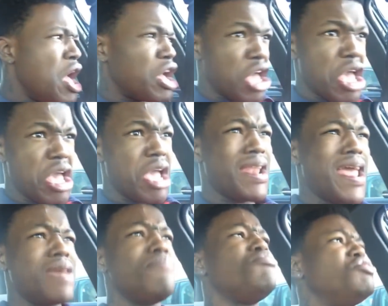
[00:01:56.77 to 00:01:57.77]
and
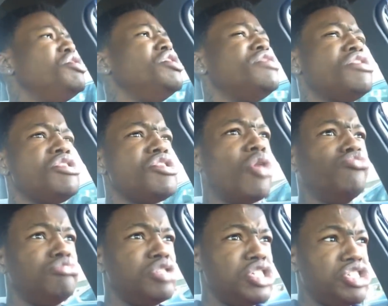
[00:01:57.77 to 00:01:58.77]
they breathing
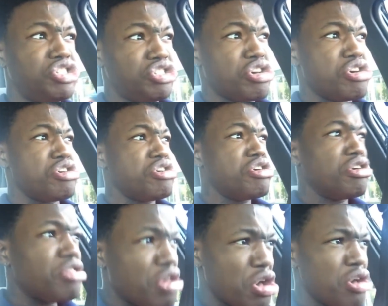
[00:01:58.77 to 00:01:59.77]
on each
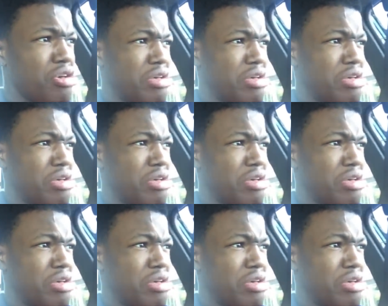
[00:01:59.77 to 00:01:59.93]
other.